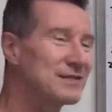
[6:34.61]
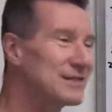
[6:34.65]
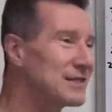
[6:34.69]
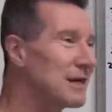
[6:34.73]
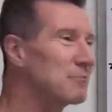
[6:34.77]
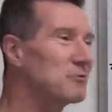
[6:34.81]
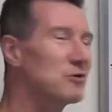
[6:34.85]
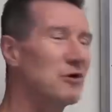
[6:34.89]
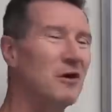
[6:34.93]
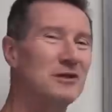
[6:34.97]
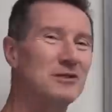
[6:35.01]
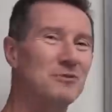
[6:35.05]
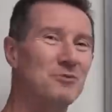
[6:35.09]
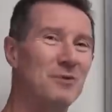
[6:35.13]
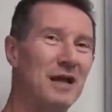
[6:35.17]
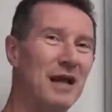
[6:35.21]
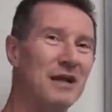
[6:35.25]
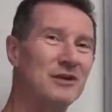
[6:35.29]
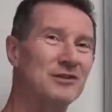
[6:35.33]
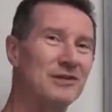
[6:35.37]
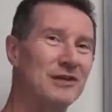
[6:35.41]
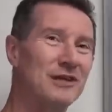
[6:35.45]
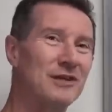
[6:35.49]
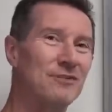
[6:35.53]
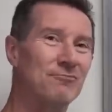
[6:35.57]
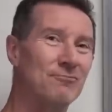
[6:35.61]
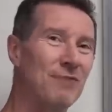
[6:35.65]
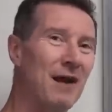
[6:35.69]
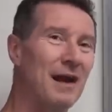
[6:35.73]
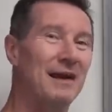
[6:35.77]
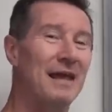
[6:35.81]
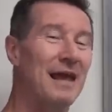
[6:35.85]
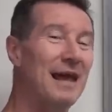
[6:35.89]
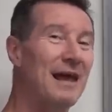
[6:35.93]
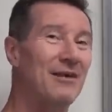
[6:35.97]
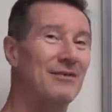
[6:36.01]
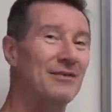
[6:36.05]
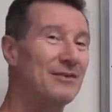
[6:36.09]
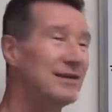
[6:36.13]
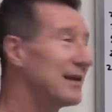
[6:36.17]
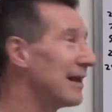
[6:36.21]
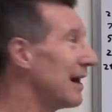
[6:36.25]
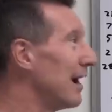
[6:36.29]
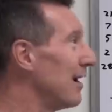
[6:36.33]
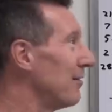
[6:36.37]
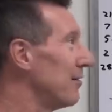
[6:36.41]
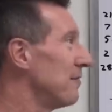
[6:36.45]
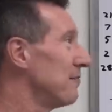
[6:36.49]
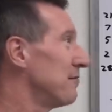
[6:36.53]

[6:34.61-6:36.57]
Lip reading: Sometimes we actually run out, you know,